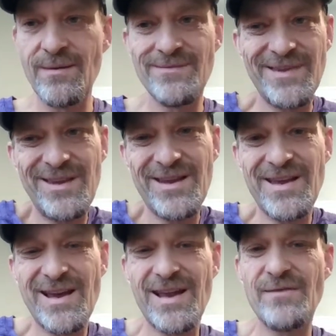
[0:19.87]
then you can
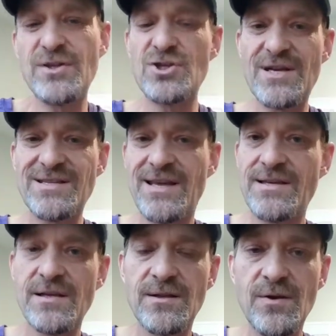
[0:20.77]
kind of adjust
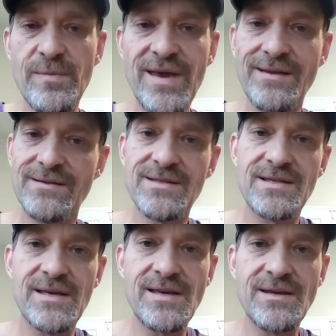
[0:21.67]
things a little bit and
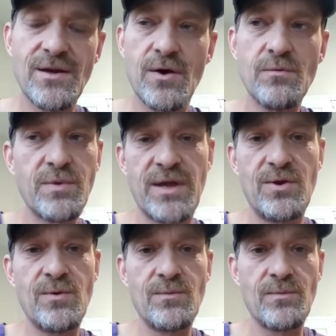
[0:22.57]
see, can
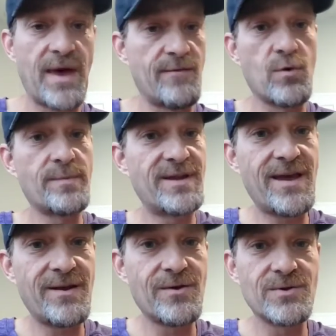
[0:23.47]
you have more
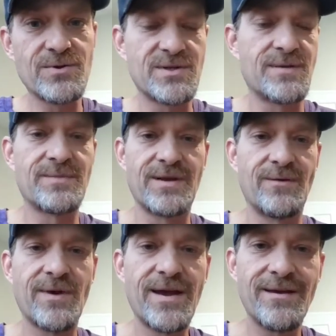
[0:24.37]
potatoes or something,
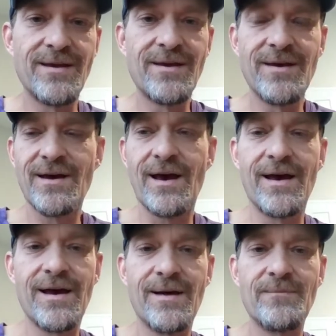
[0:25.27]
right?
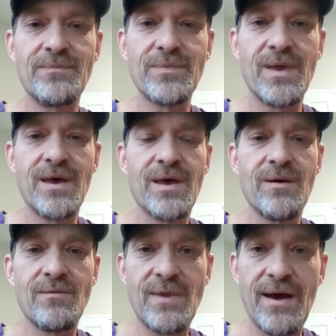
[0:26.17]

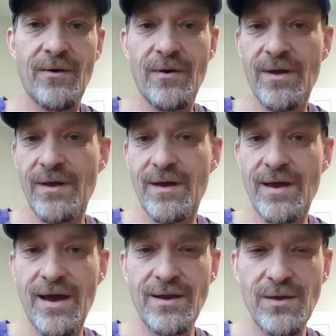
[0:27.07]
Now,
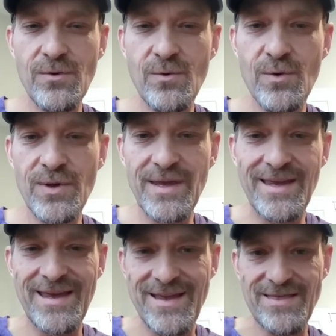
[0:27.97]
how do you
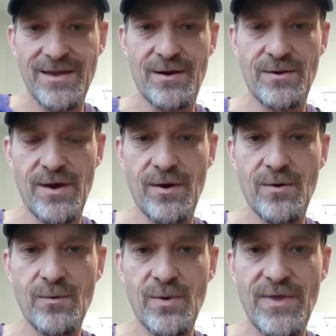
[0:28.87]
get there
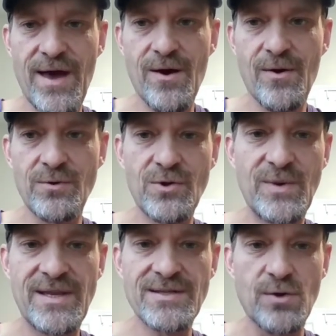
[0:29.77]
though without
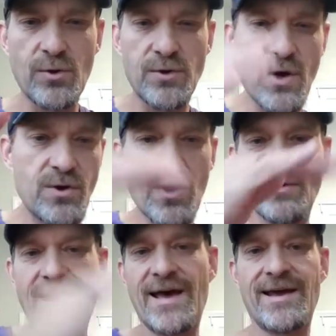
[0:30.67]
doing this whole yo-yo
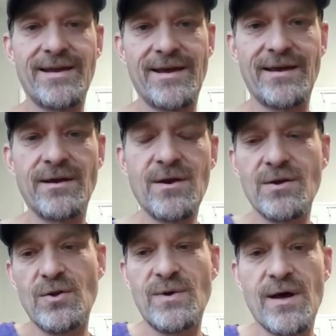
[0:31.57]
dieting,
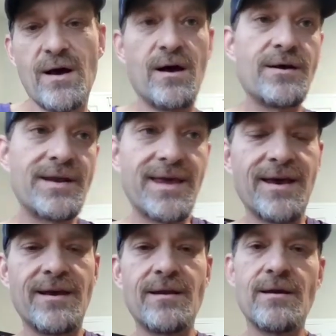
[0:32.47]
doing the on
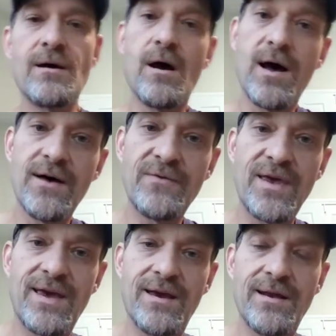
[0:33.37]
again, off
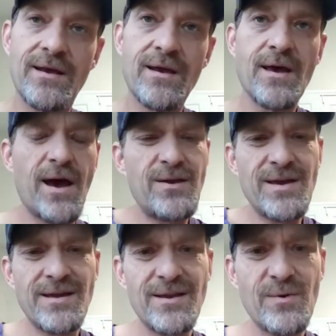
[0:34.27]
again? How do you
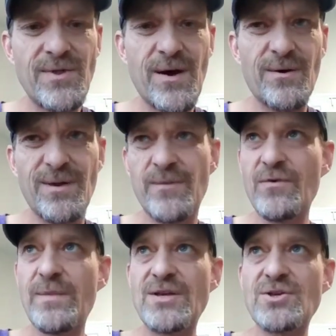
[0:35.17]
get there without
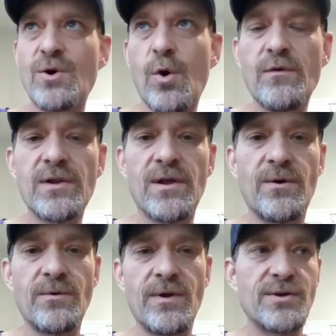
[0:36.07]
information
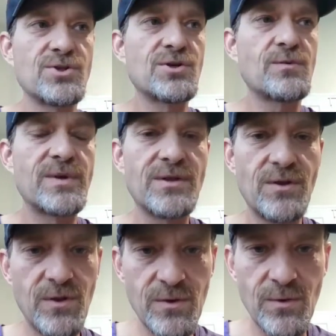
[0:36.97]
overload, unsure what to
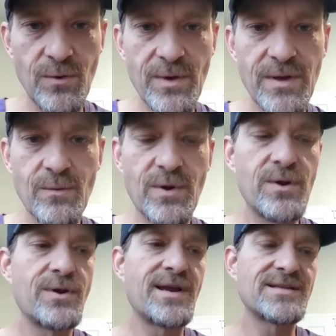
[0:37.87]
do? What are
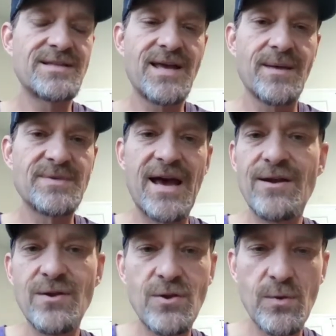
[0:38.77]
your next steps? How
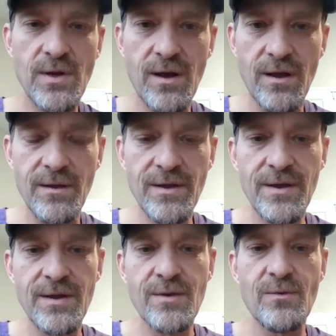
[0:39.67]
do you do it all?
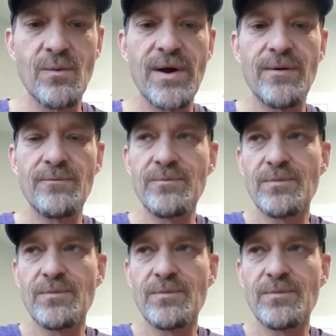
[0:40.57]
Well,